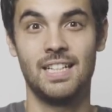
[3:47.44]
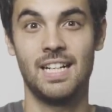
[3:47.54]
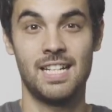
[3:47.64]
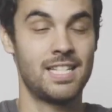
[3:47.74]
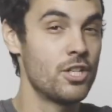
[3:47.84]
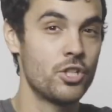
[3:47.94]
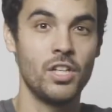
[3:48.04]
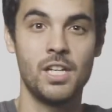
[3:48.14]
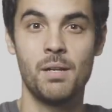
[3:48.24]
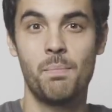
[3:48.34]

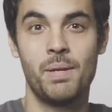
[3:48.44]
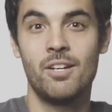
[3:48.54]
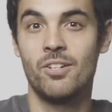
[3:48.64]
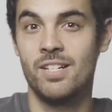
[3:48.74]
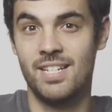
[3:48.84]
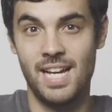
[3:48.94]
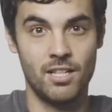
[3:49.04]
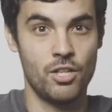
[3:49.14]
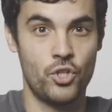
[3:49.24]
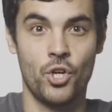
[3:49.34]
Essentially, Peter is saying
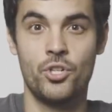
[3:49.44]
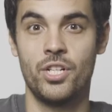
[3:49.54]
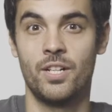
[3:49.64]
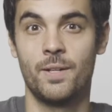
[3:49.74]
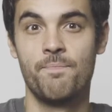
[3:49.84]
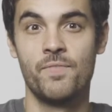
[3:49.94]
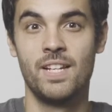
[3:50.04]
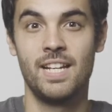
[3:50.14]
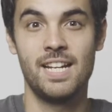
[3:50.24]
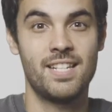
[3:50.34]
to the church here,
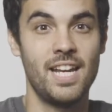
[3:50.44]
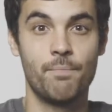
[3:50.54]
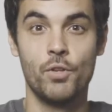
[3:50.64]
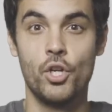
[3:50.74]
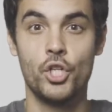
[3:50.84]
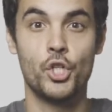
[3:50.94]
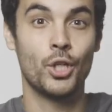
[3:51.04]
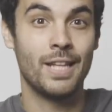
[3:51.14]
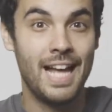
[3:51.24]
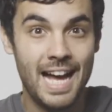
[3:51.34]
he's saying, your
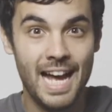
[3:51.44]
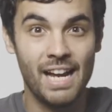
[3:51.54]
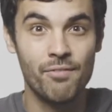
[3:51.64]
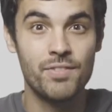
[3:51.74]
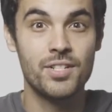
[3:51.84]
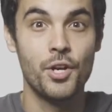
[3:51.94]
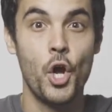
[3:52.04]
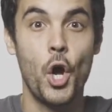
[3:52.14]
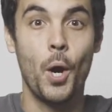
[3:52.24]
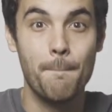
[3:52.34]
lives
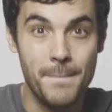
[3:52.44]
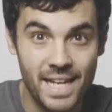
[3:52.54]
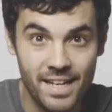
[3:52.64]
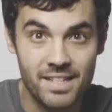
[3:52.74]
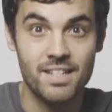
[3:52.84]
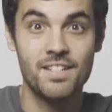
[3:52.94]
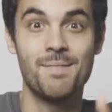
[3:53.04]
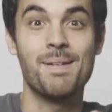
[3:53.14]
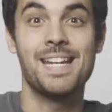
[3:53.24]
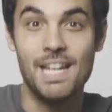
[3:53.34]
are meant to
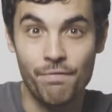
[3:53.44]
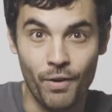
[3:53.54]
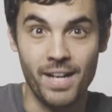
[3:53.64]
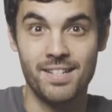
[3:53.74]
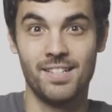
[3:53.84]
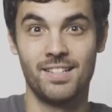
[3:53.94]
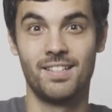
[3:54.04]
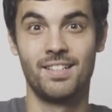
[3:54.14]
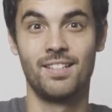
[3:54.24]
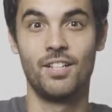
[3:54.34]
be different.
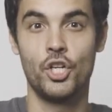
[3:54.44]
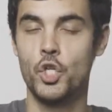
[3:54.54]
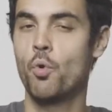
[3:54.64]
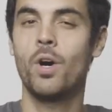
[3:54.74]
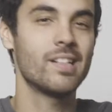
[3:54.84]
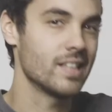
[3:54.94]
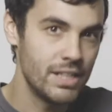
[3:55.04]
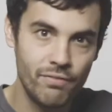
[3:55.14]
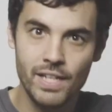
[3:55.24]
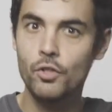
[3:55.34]
You aren't
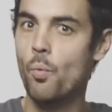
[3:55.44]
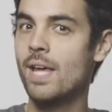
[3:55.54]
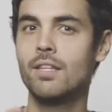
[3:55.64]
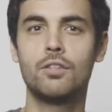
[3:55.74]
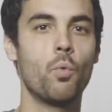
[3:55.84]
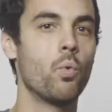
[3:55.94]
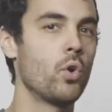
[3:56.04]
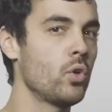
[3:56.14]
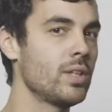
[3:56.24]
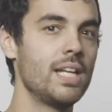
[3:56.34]
living the way that the
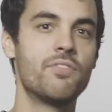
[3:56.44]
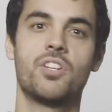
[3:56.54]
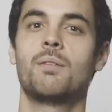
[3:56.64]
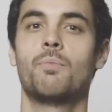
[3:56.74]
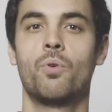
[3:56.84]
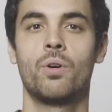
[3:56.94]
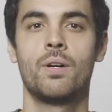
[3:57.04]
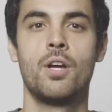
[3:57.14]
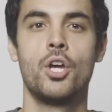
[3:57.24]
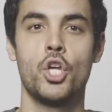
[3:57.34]
world lives anymore.
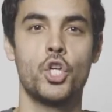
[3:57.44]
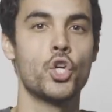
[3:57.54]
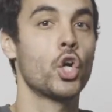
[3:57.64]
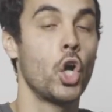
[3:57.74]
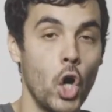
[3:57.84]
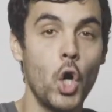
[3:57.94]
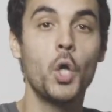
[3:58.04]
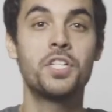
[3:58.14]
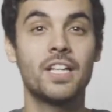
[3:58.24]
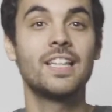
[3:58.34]
You're
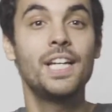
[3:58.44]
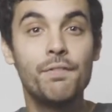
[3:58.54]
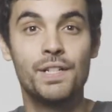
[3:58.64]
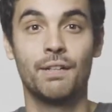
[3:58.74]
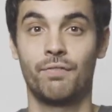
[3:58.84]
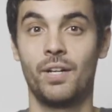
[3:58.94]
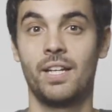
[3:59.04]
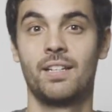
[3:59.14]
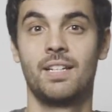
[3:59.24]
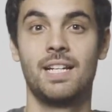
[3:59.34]
called to live different,
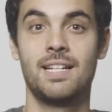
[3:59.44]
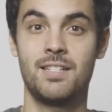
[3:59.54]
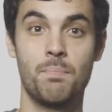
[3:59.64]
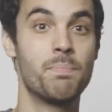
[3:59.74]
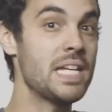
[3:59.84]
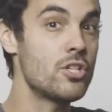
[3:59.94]
to be